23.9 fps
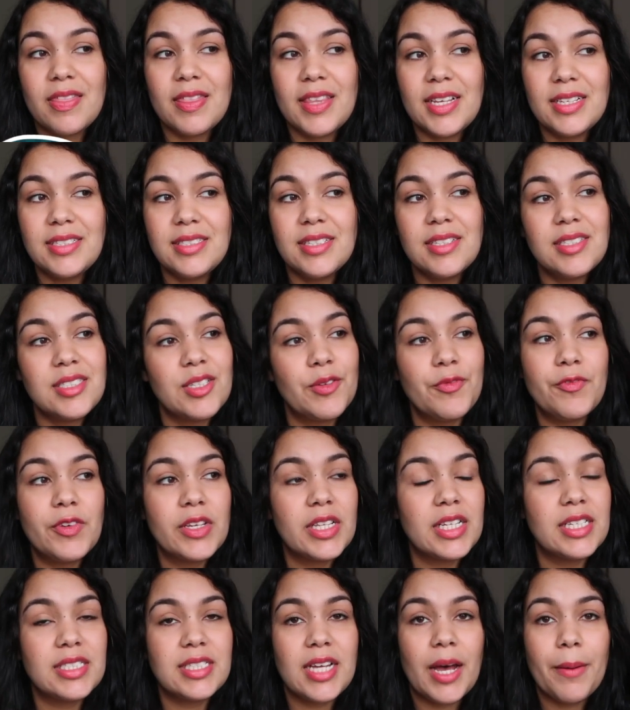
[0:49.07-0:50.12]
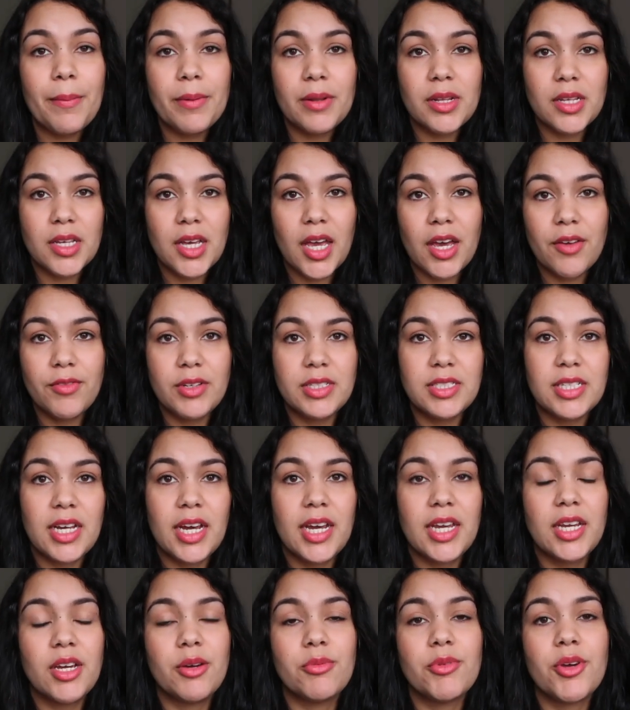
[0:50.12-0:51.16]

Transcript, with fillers: this is something that's happening every day.